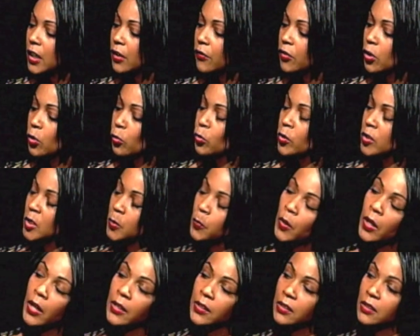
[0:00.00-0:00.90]
of the
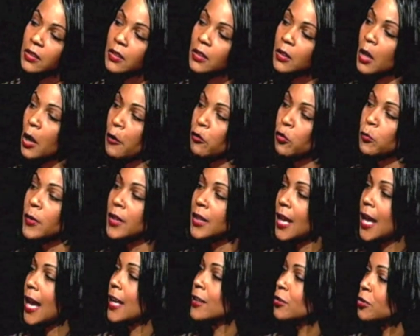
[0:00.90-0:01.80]
response that the government
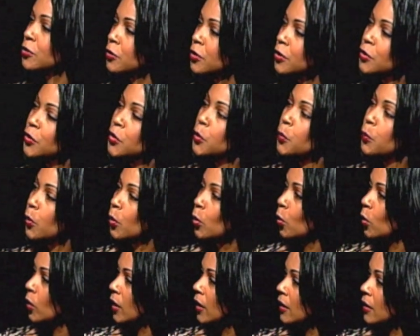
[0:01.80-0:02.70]
had to this
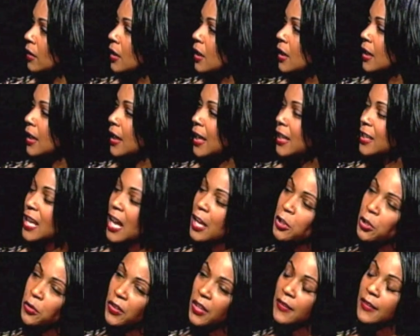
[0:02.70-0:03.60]
Ebola, and how do
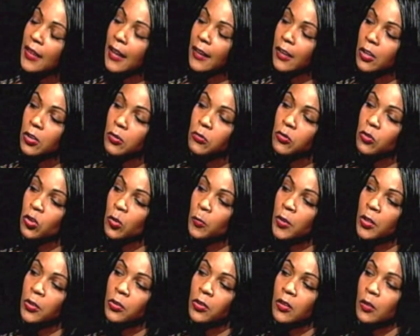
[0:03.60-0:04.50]
you think that
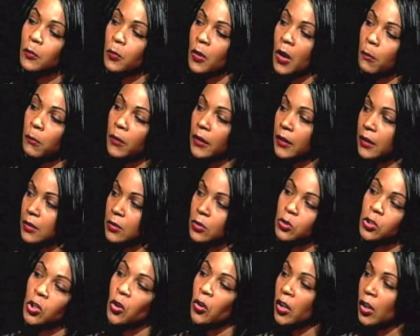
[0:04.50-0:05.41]
contributed to the public
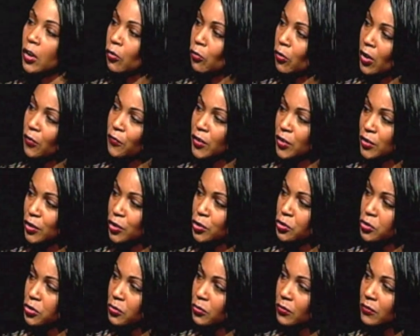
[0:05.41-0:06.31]
hysteria around this
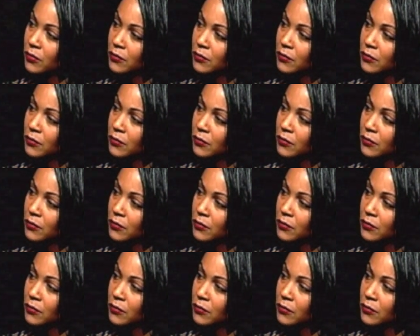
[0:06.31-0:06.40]
issue?